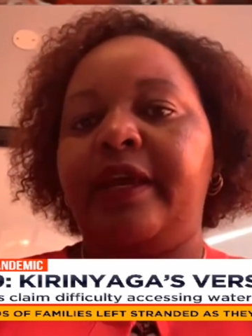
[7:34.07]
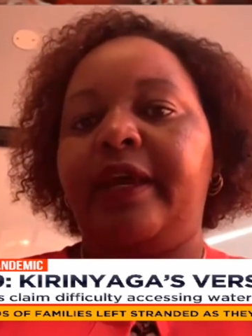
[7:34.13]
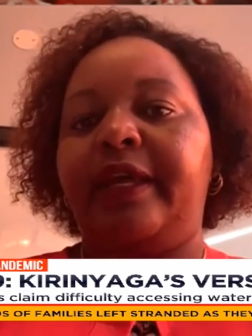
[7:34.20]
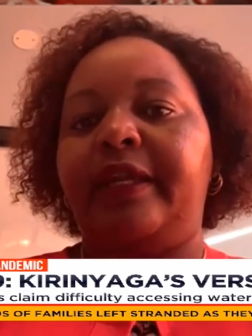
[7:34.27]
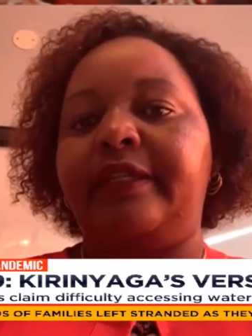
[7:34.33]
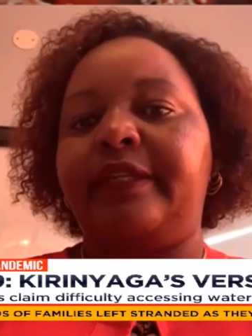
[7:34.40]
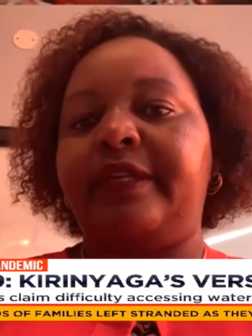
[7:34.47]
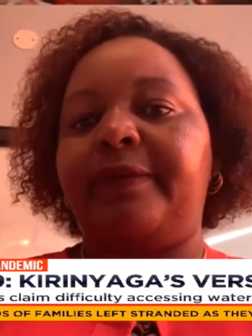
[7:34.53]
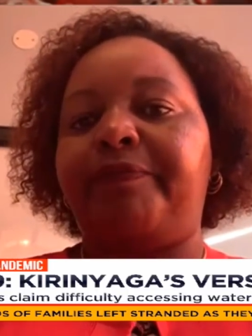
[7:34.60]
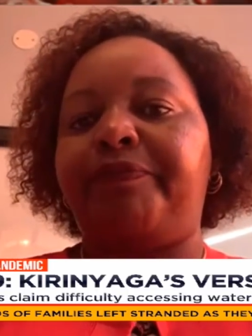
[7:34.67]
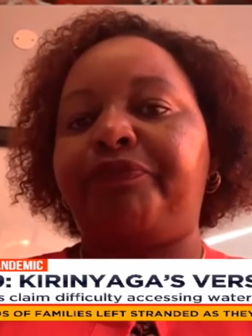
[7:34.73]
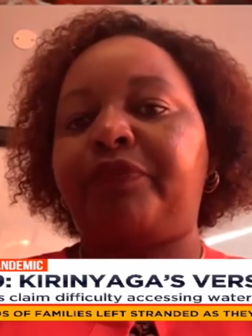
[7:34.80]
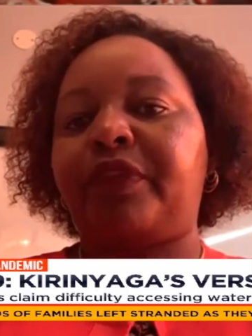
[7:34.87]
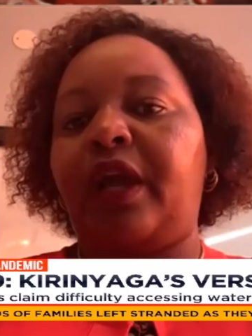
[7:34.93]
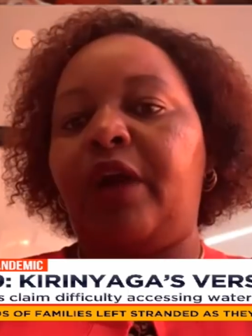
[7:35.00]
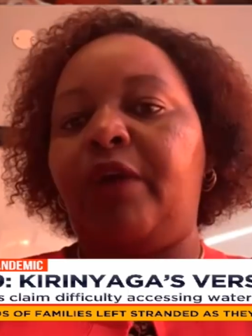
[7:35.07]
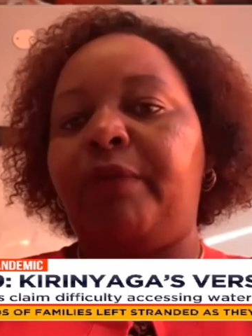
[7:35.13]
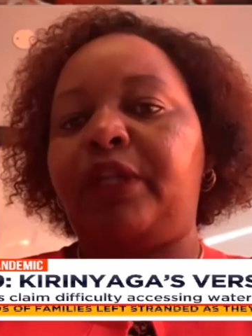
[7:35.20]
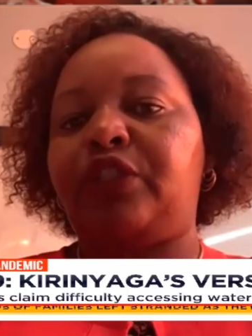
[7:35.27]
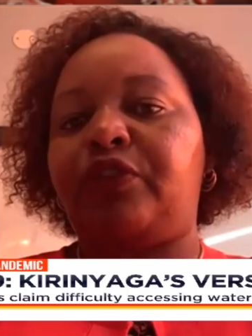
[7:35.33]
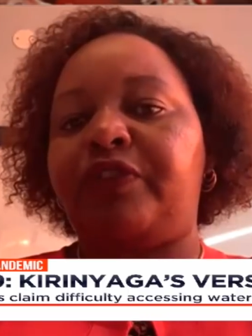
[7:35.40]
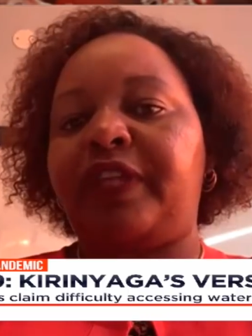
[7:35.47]
And um, how
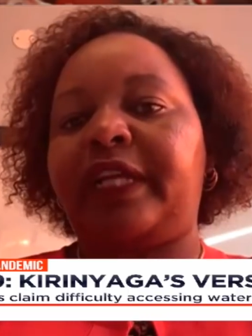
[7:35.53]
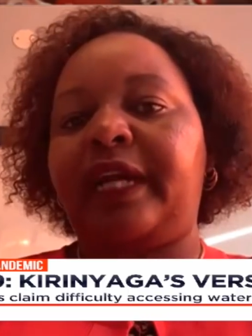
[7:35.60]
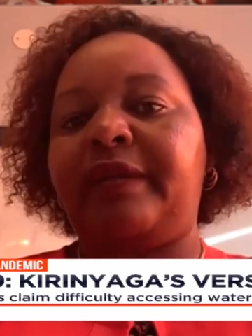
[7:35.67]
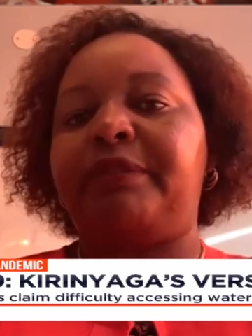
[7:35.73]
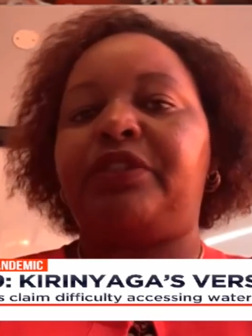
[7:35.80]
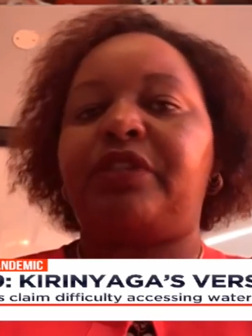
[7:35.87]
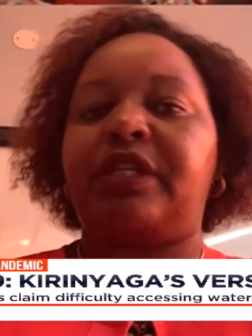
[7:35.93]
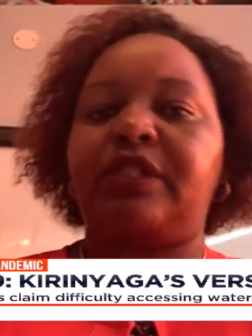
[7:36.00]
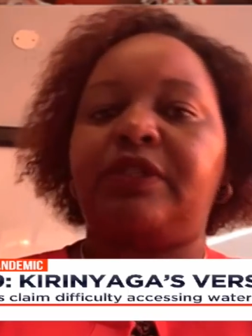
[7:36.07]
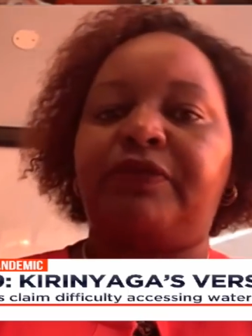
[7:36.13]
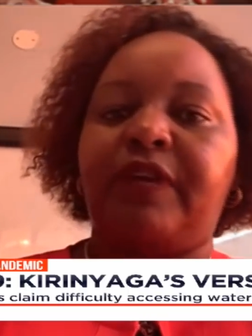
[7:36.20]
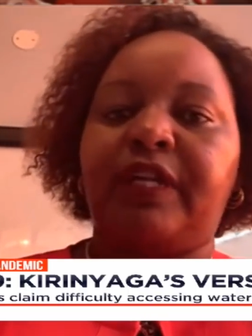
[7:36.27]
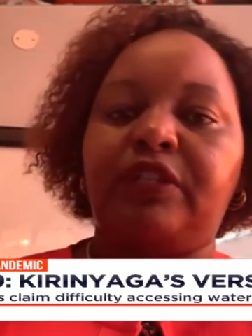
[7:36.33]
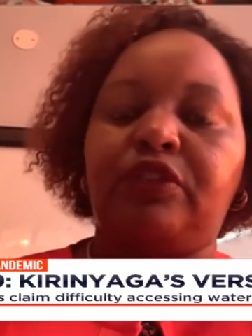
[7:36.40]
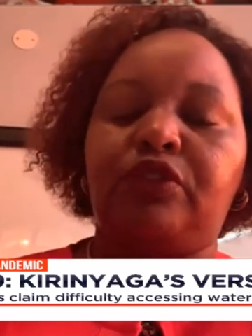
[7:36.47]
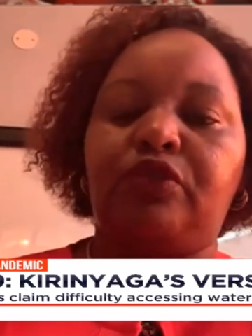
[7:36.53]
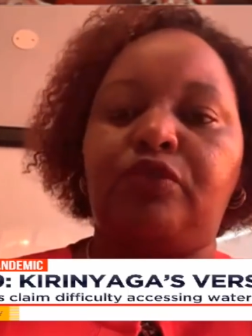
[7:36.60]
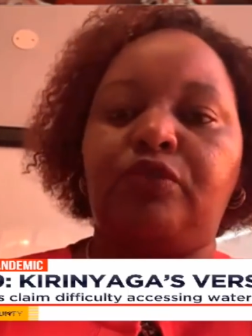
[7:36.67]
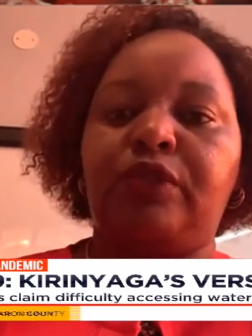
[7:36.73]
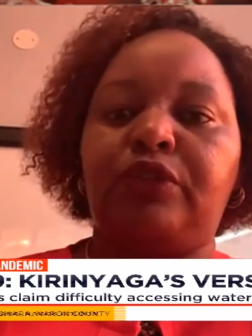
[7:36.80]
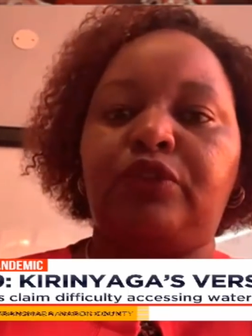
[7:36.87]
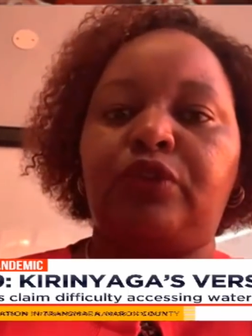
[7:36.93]
much of that can be transferred to
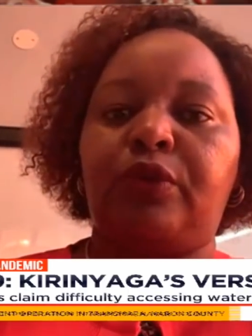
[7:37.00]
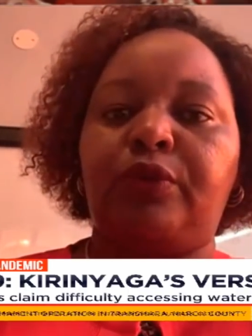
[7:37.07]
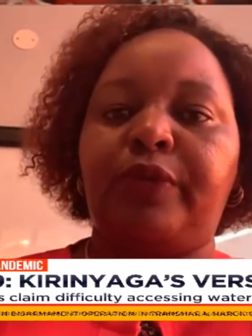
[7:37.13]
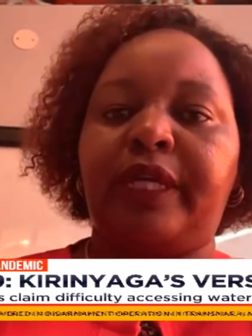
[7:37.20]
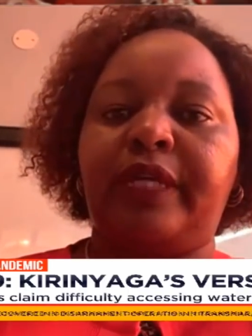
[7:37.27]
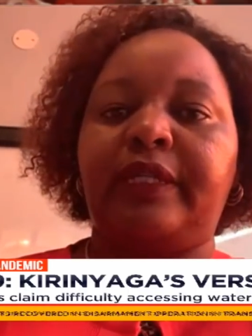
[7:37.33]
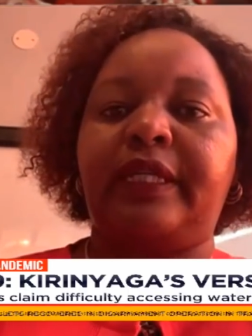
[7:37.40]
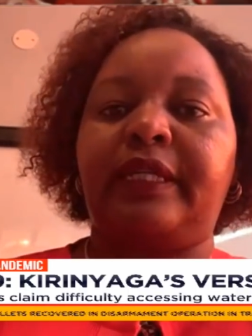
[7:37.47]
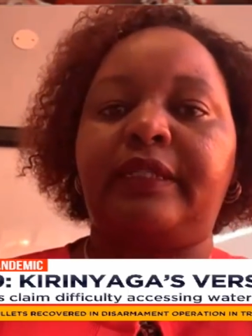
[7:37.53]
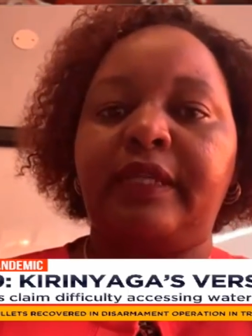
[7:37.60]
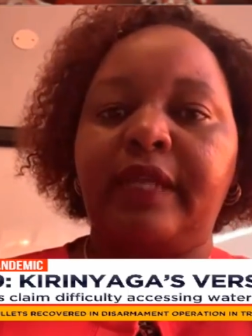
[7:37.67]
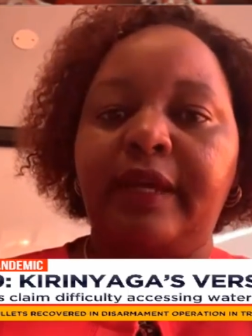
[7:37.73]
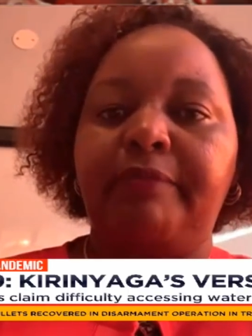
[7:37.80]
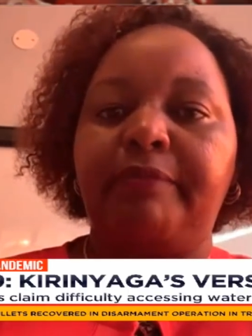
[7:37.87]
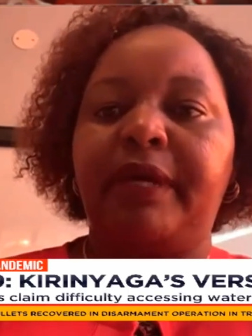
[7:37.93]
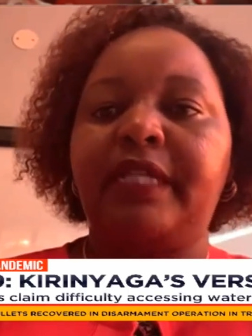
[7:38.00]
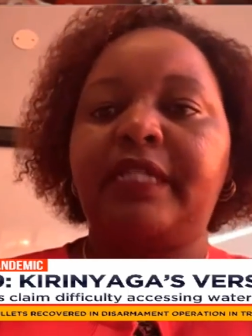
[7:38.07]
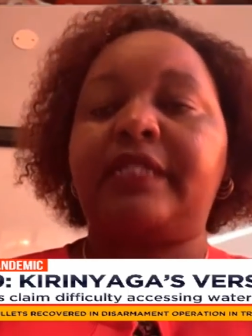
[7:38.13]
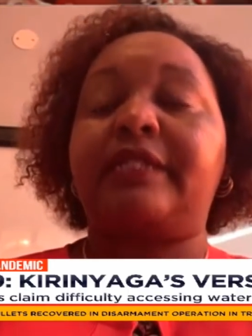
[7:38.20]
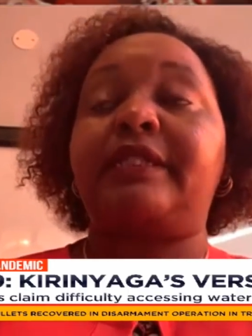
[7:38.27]
ensure we can get masks.